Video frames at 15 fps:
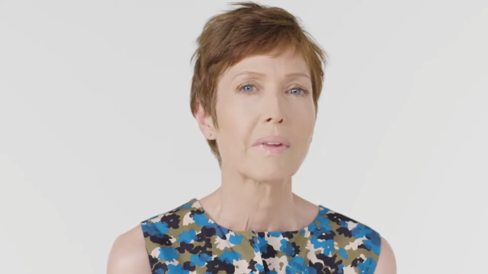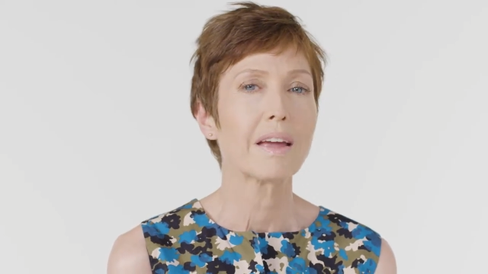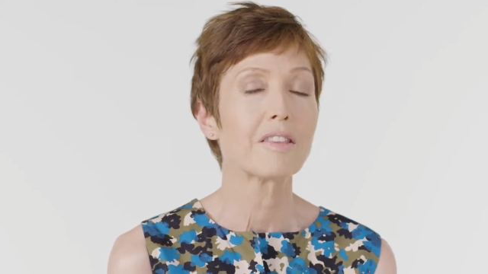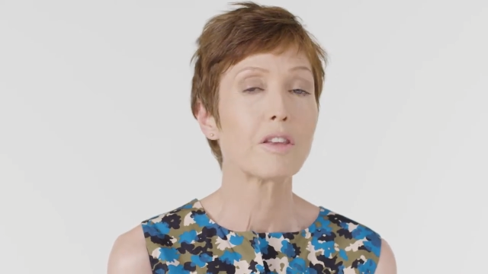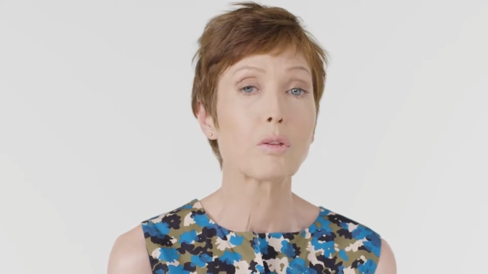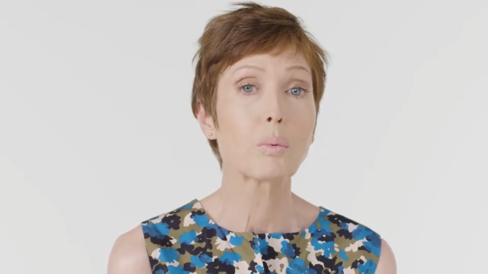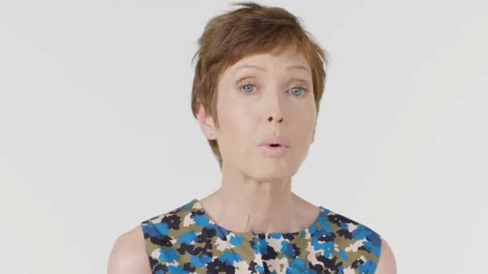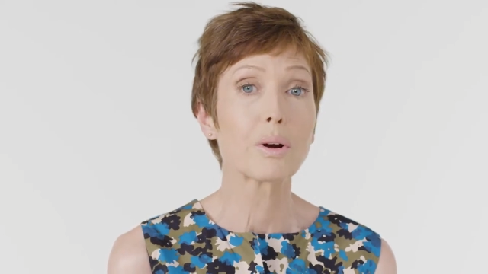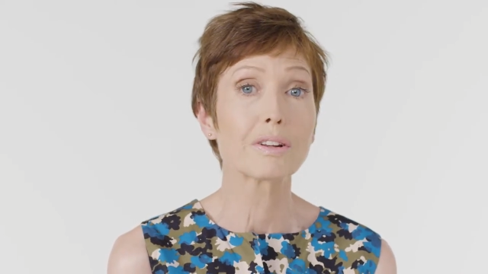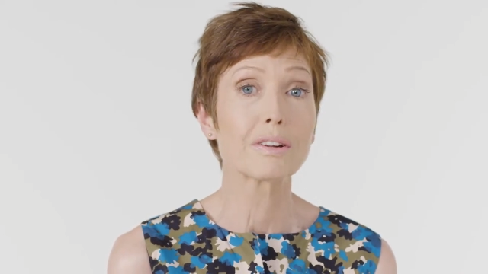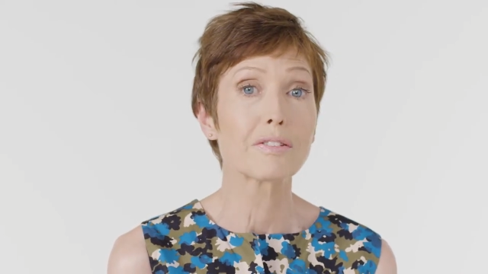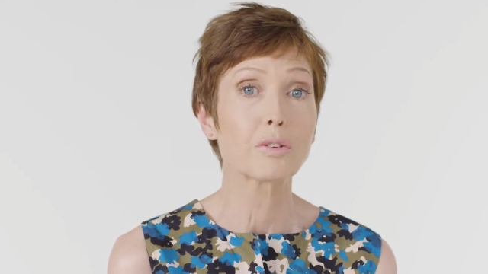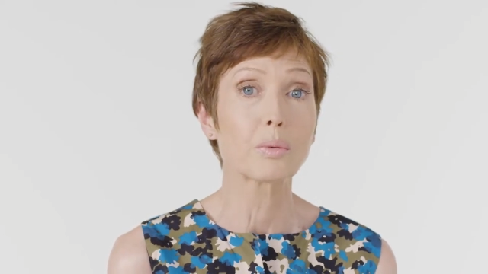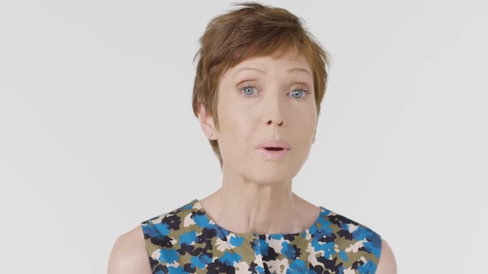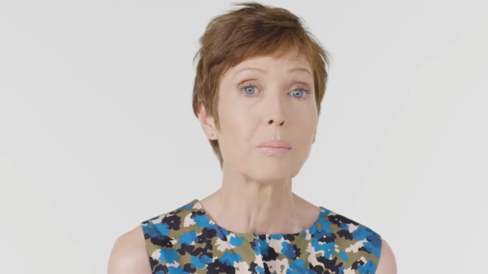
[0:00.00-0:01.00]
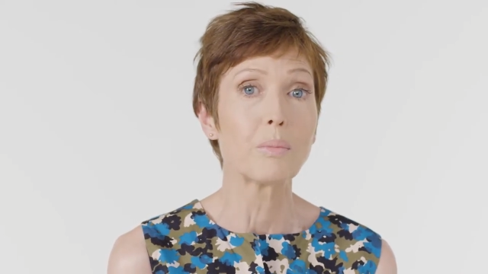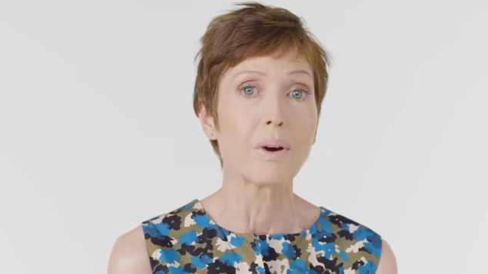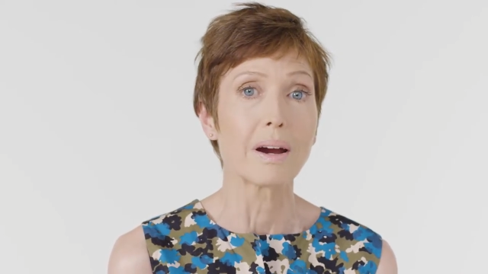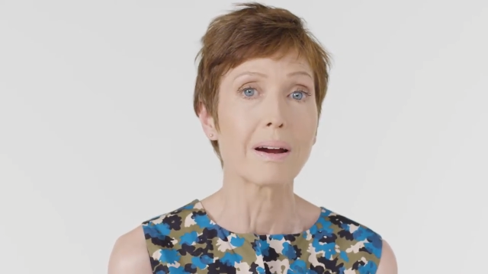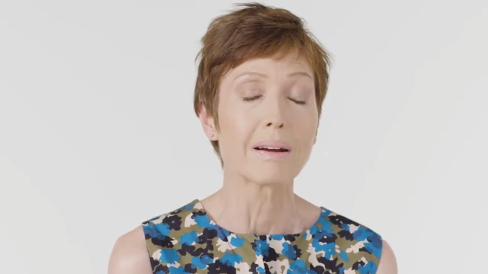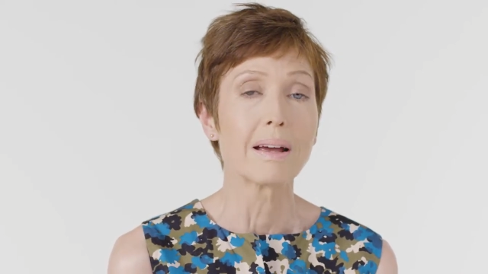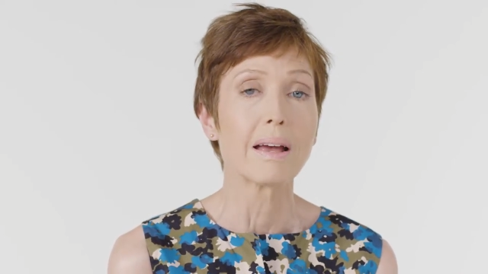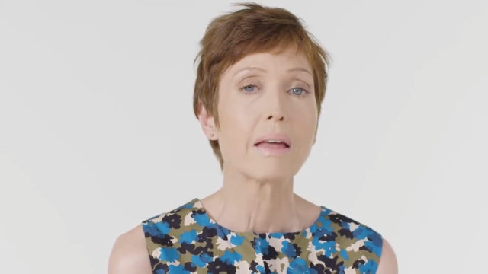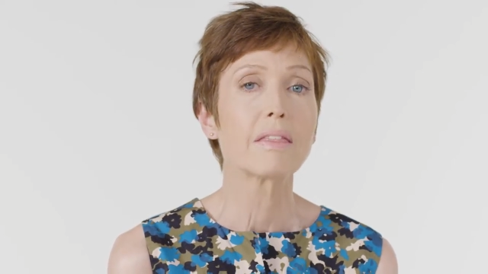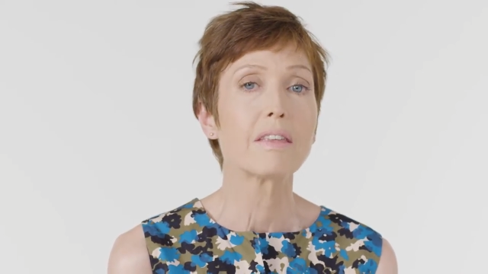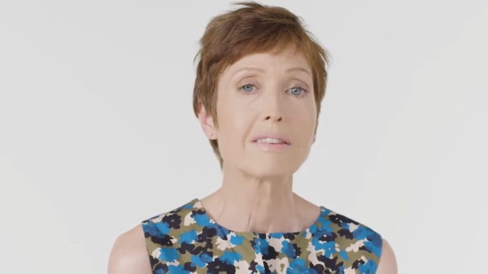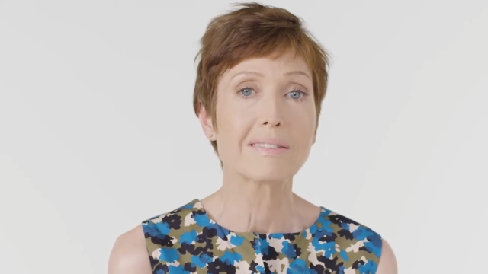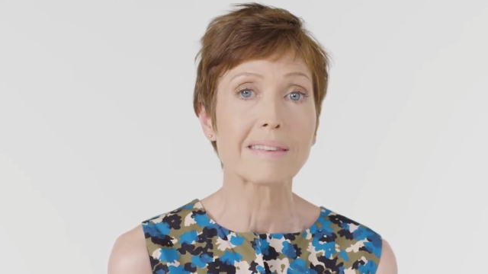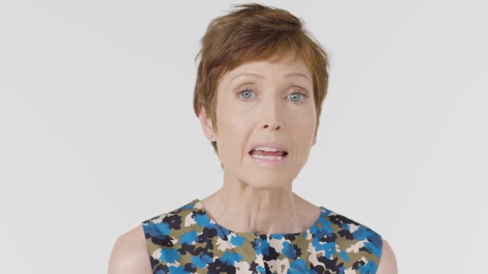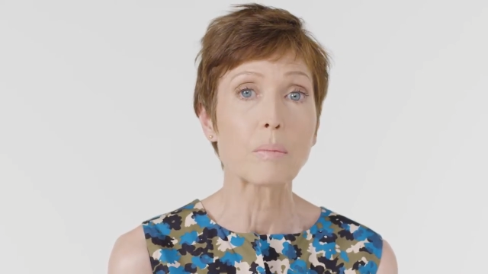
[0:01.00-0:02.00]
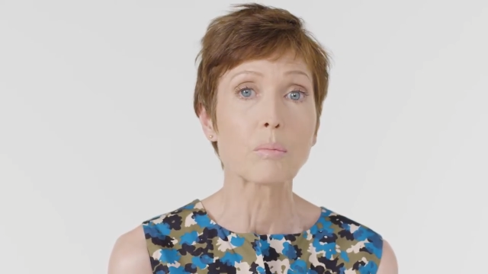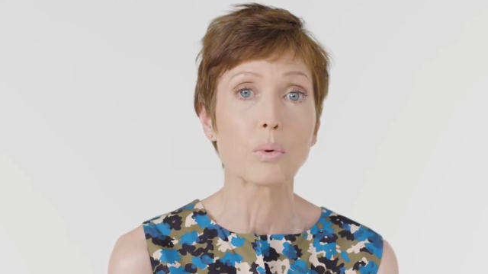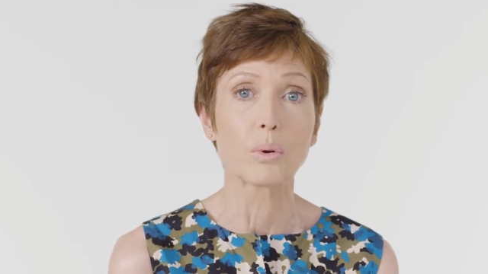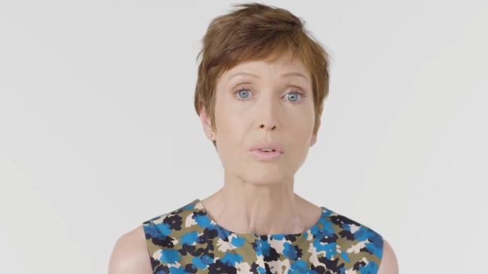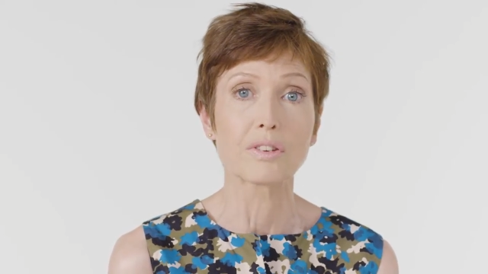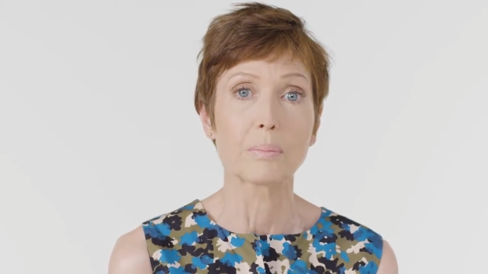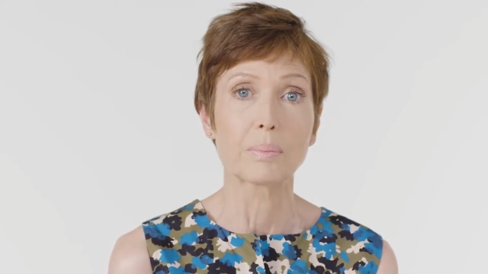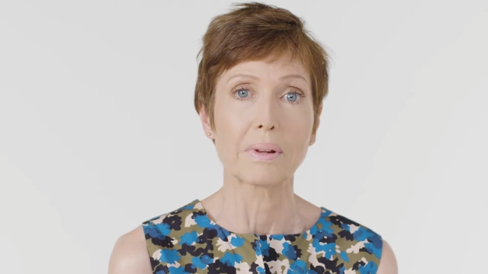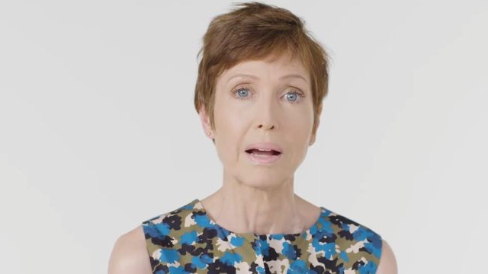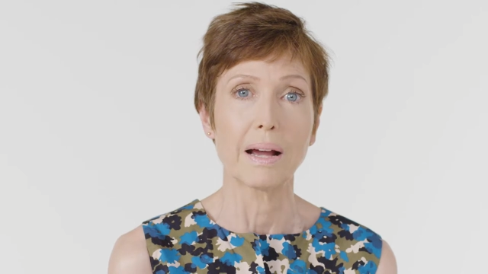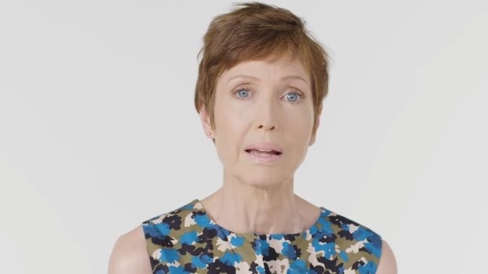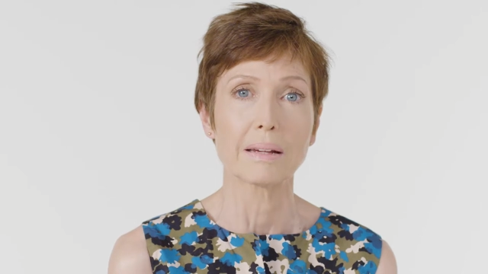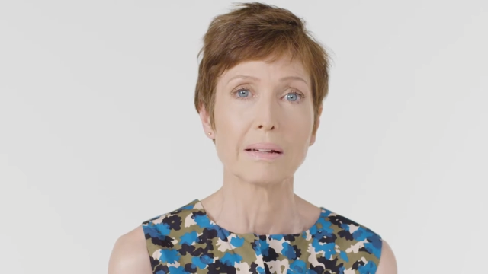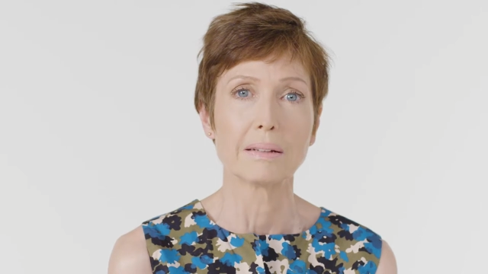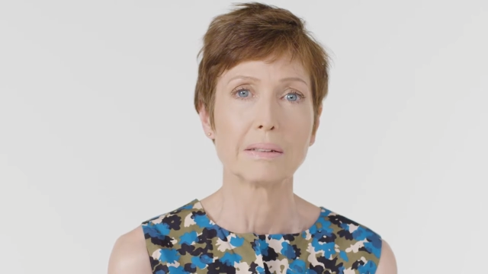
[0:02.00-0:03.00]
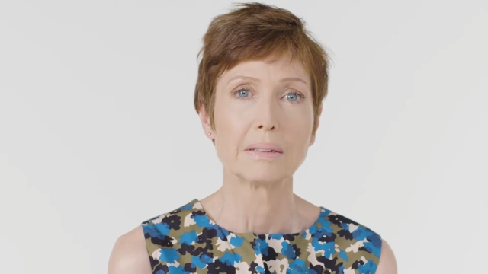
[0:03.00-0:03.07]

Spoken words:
In the world of swimwear, the same rules apply.